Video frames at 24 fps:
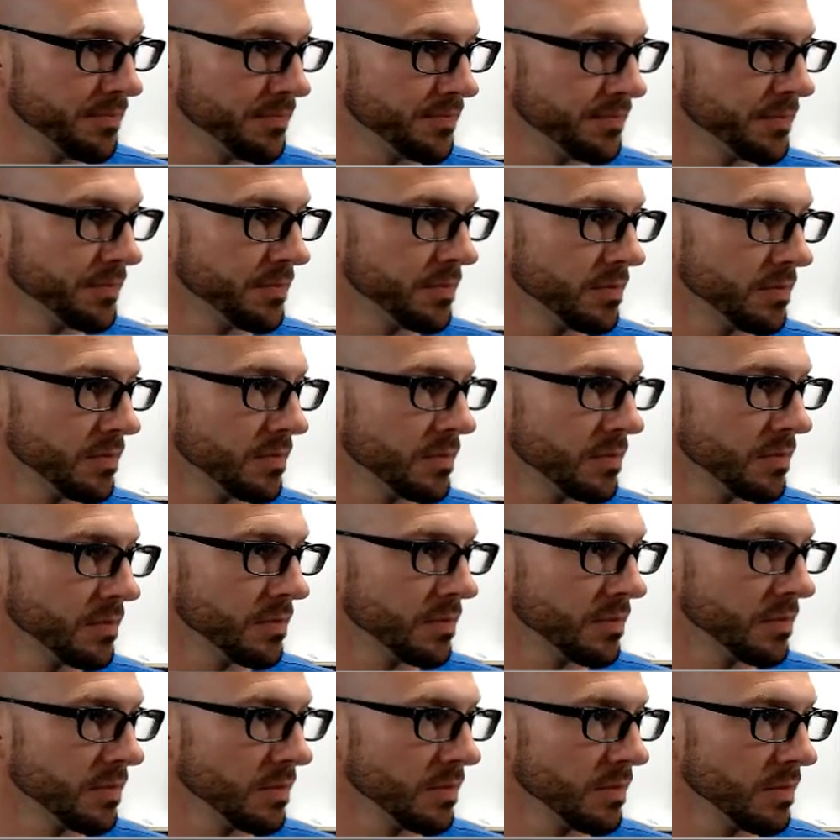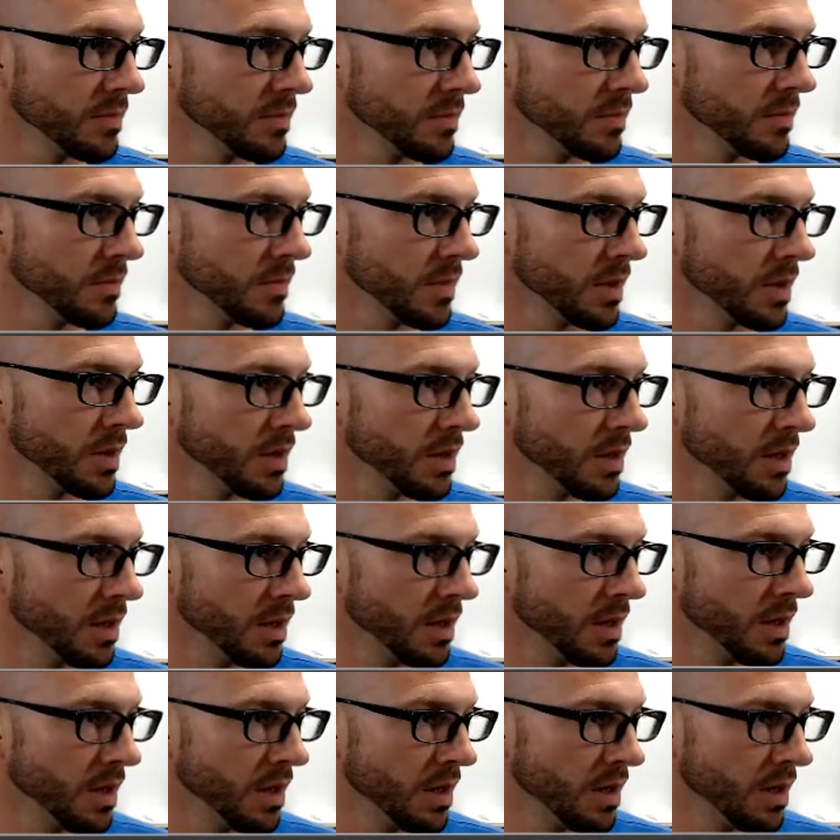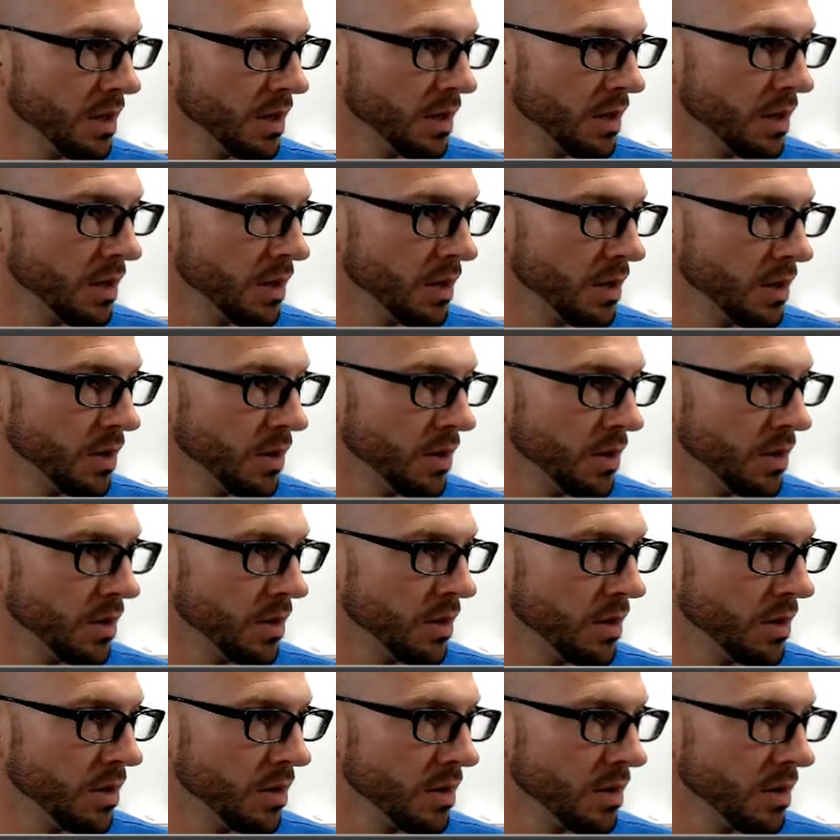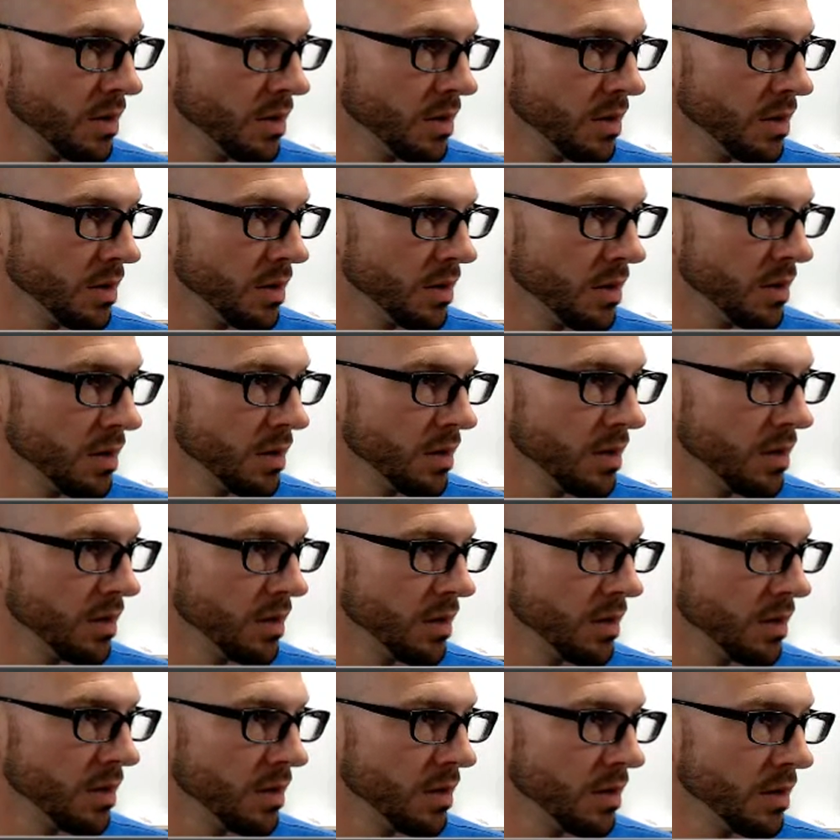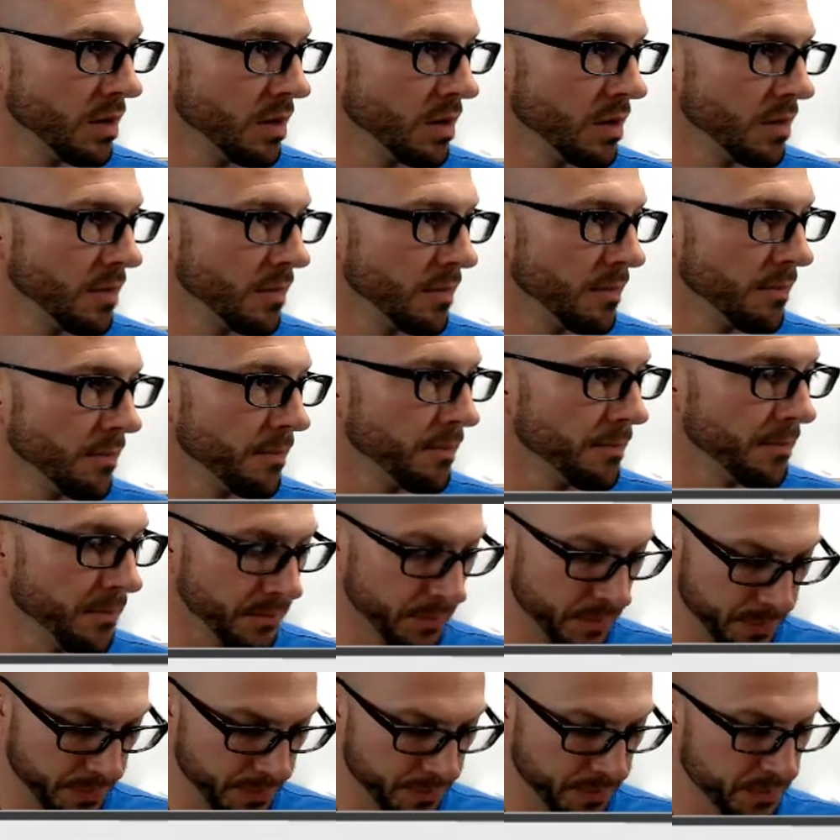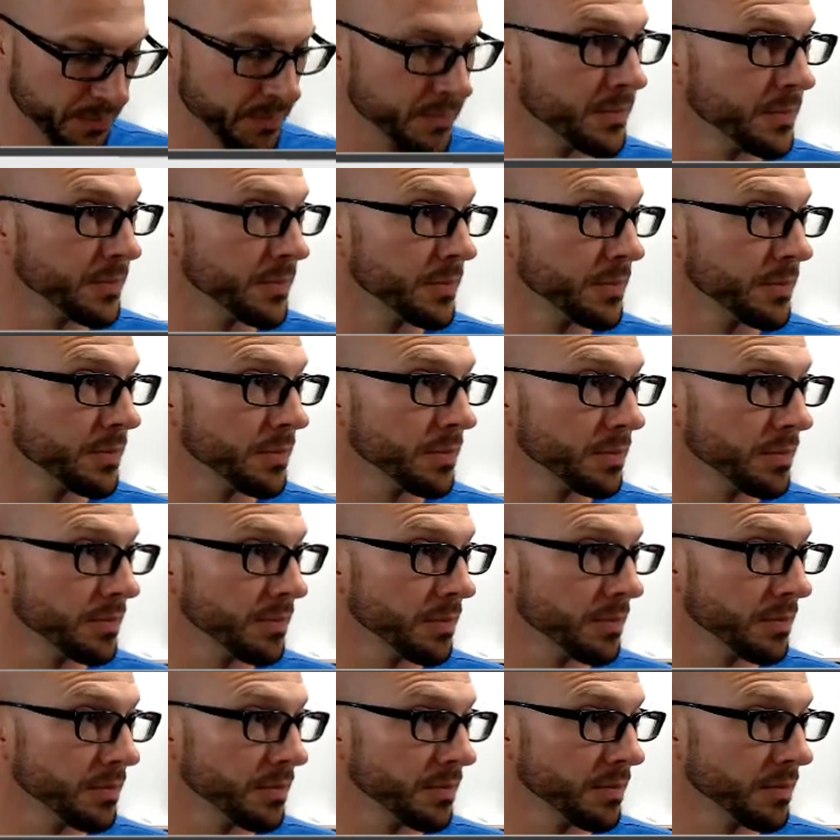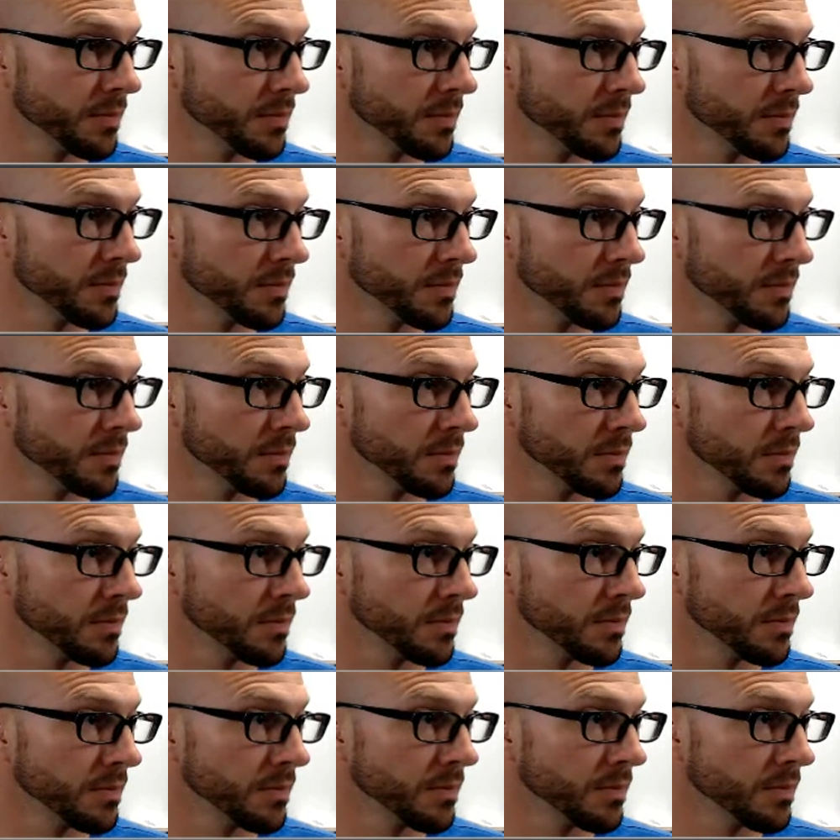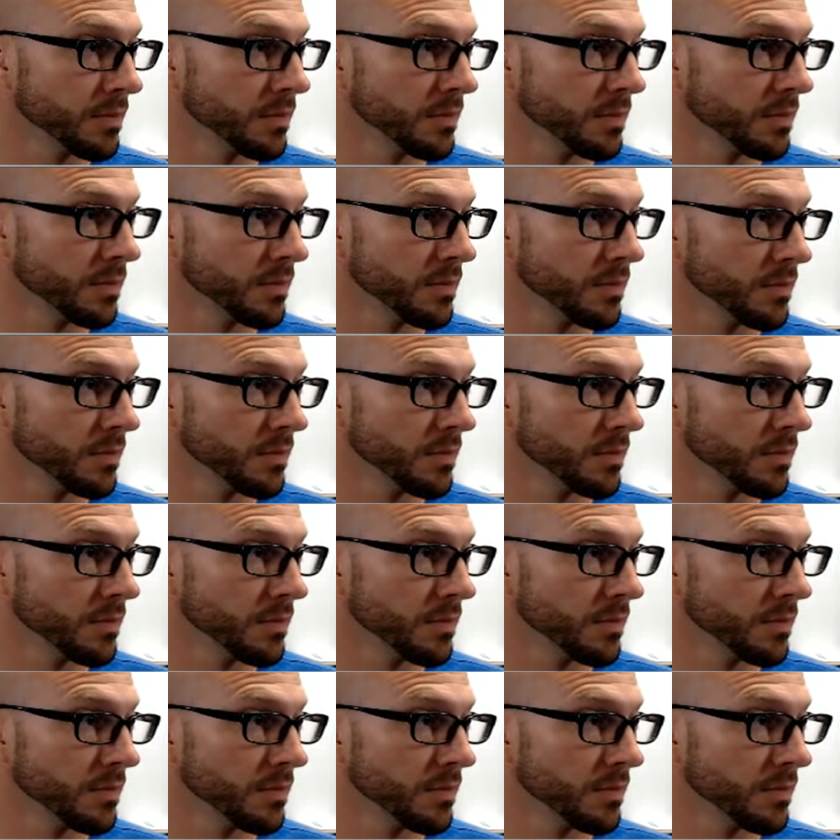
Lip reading: No one is speaking in this clip.